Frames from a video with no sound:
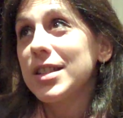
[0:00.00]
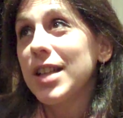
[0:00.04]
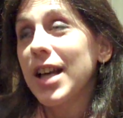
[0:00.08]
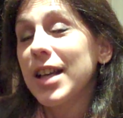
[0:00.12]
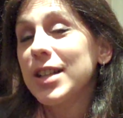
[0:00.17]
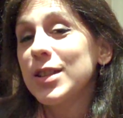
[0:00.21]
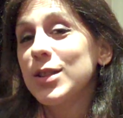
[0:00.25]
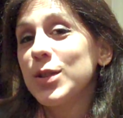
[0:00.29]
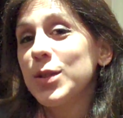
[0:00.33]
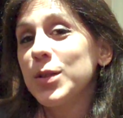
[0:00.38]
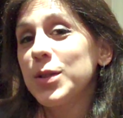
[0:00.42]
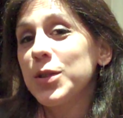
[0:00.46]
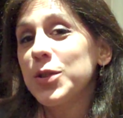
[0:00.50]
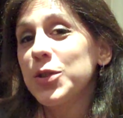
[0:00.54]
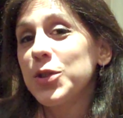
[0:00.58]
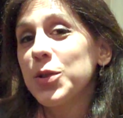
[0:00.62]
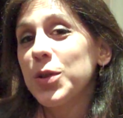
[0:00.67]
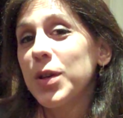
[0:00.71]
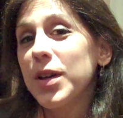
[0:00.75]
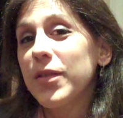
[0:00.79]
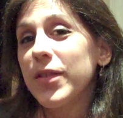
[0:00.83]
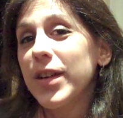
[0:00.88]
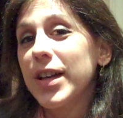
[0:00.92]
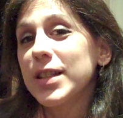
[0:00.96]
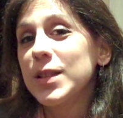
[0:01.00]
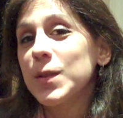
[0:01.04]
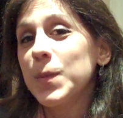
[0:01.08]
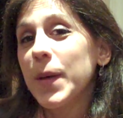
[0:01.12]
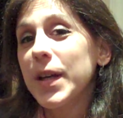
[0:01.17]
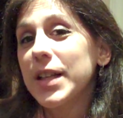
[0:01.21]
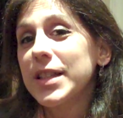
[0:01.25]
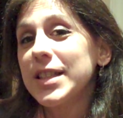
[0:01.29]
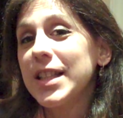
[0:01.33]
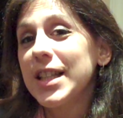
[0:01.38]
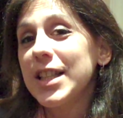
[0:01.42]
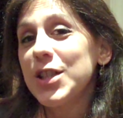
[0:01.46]
as soon as you have
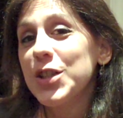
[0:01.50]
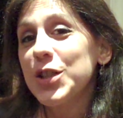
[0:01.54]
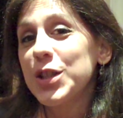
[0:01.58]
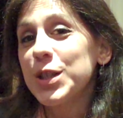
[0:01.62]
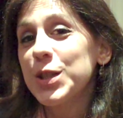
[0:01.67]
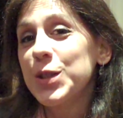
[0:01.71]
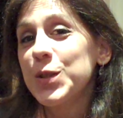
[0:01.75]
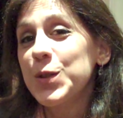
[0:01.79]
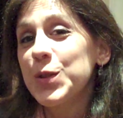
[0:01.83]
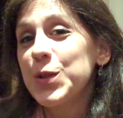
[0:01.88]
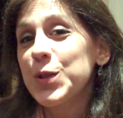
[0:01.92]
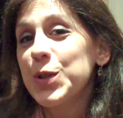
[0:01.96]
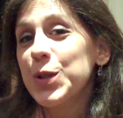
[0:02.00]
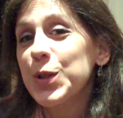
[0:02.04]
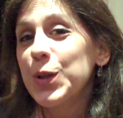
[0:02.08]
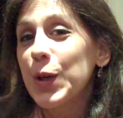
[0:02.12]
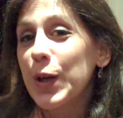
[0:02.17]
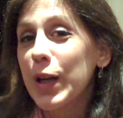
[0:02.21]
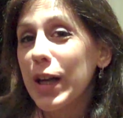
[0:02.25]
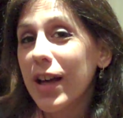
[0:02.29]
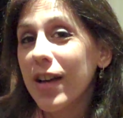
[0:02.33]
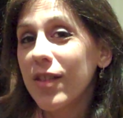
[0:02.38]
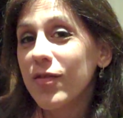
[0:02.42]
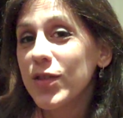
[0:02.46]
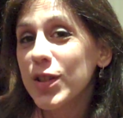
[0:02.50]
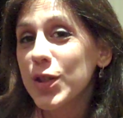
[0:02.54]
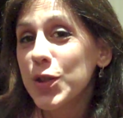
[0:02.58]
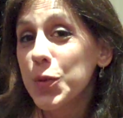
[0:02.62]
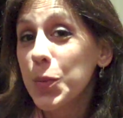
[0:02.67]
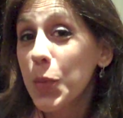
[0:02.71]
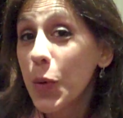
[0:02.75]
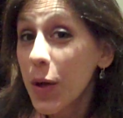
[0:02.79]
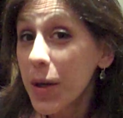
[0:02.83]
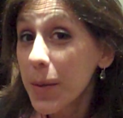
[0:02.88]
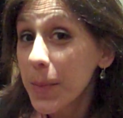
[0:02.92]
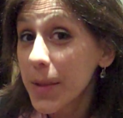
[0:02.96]
expectations, you're going to have
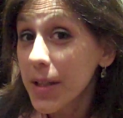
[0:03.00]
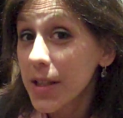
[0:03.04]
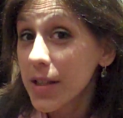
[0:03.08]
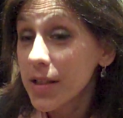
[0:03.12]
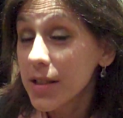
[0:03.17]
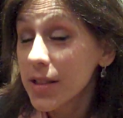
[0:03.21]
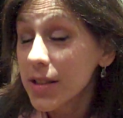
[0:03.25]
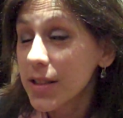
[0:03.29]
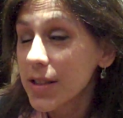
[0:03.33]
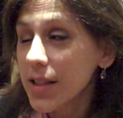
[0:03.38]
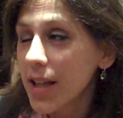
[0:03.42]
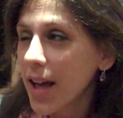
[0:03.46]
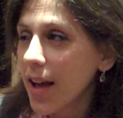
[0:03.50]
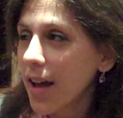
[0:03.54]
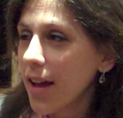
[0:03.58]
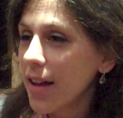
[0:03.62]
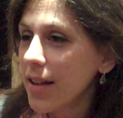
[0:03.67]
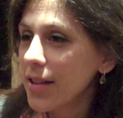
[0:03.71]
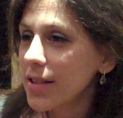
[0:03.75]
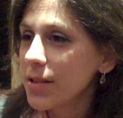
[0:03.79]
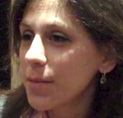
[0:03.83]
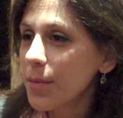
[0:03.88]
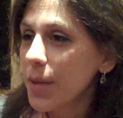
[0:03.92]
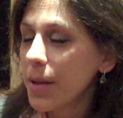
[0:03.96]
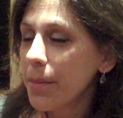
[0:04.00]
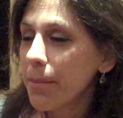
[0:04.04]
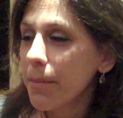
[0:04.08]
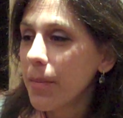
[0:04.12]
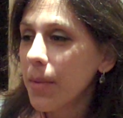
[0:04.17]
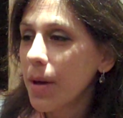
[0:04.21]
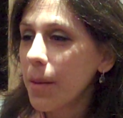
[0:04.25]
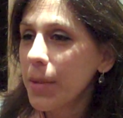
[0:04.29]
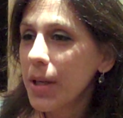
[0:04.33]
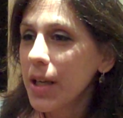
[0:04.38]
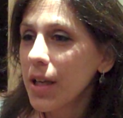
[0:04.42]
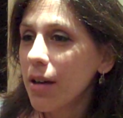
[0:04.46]
disappointments, as my
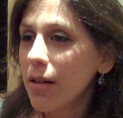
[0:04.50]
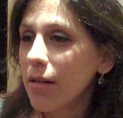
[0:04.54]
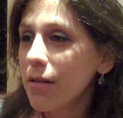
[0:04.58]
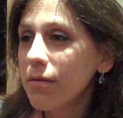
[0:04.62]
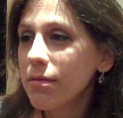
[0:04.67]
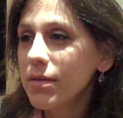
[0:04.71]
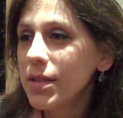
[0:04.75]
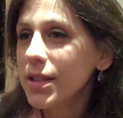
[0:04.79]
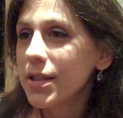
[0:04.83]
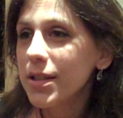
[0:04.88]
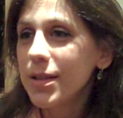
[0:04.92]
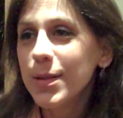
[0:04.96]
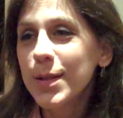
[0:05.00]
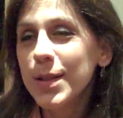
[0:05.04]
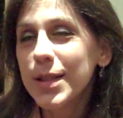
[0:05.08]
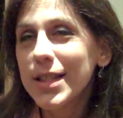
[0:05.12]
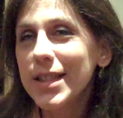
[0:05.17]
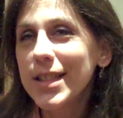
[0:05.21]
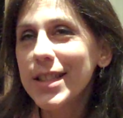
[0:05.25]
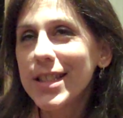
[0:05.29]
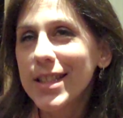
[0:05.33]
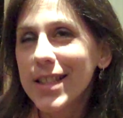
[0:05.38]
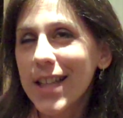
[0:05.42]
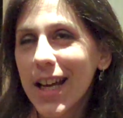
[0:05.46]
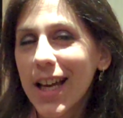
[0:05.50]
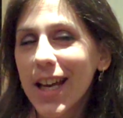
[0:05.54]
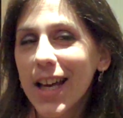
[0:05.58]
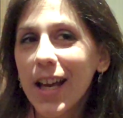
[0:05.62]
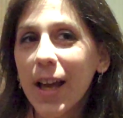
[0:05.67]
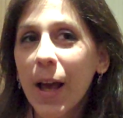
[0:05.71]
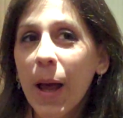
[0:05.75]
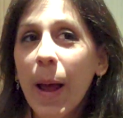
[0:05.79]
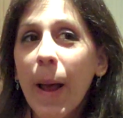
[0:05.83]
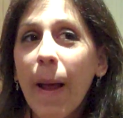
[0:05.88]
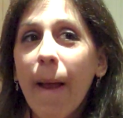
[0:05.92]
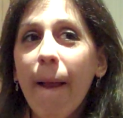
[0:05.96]
mummy always used to say.